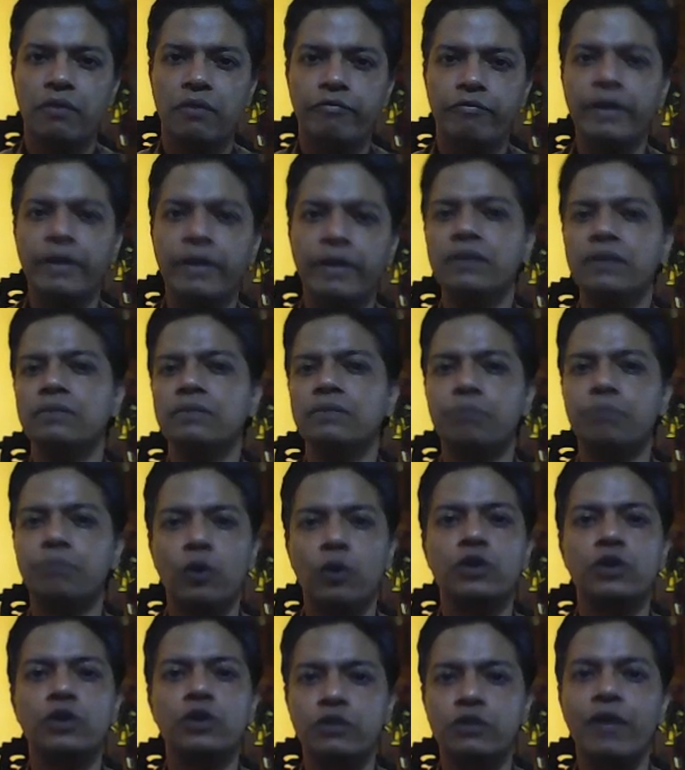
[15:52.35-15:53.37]
When
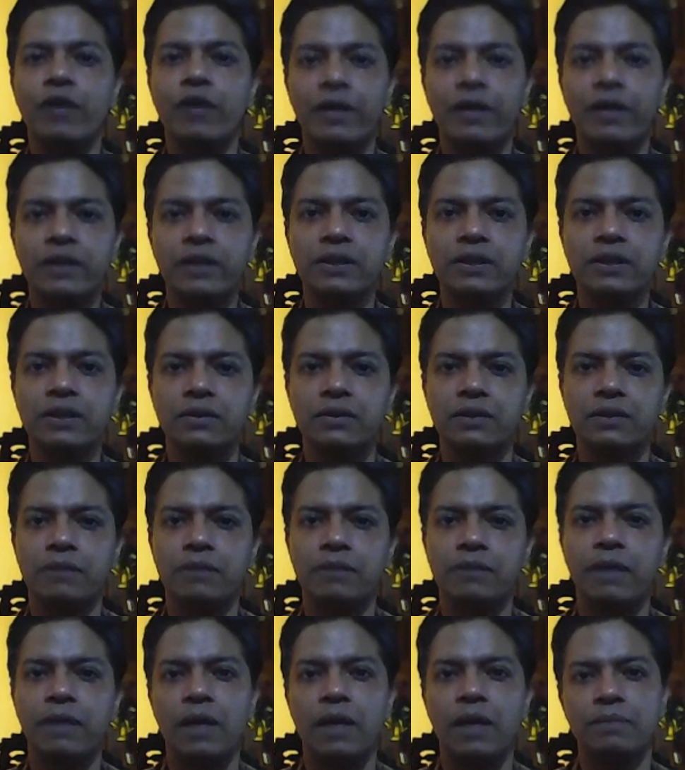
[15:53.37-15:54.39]
prose is well written,
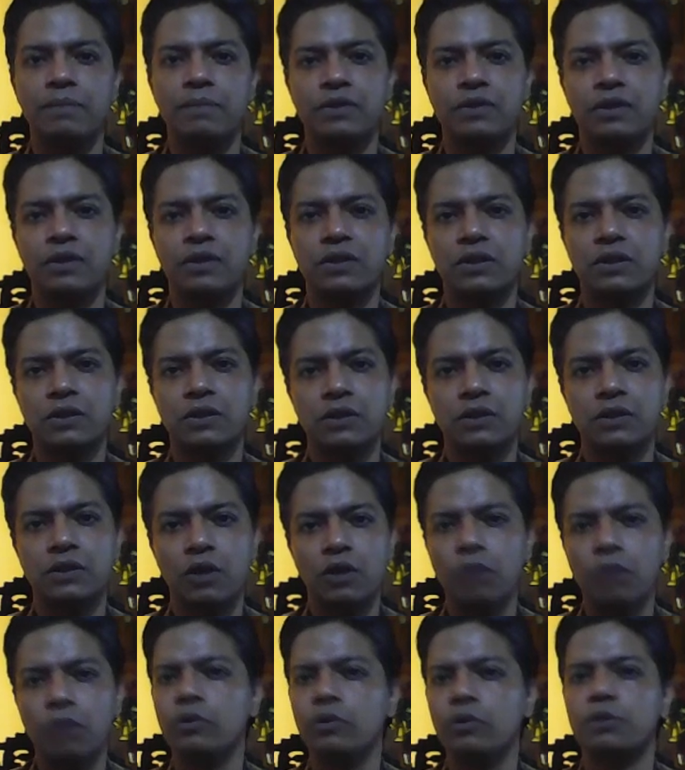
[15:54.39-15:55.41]
it becomes
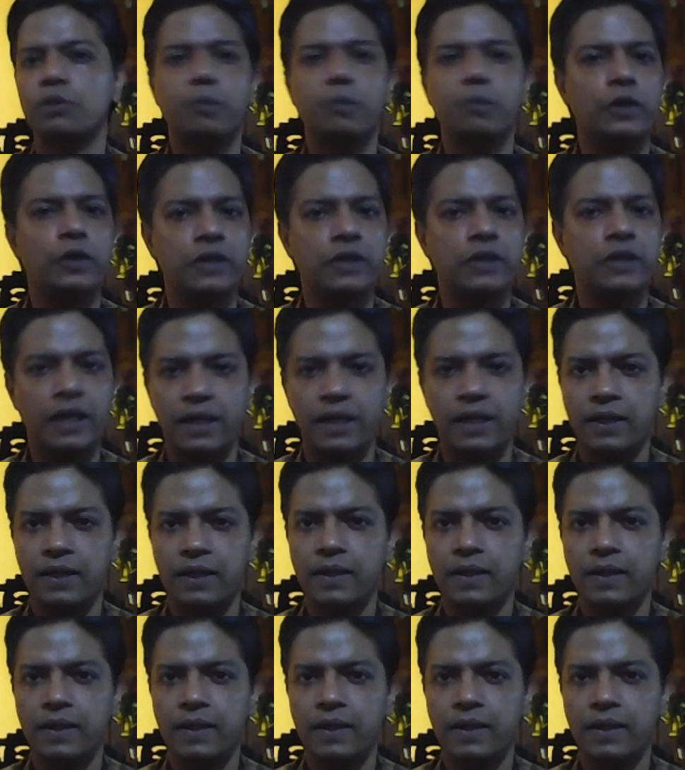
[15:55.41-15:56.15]
almost poetic.